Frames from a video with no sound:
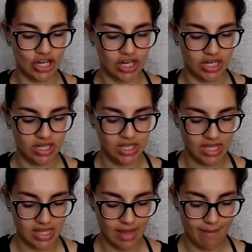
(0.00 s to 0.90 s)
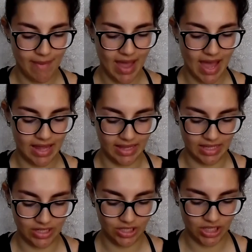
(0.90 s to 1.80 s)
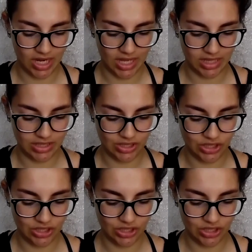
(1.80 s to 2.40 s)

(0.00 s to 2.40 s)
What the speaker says: every color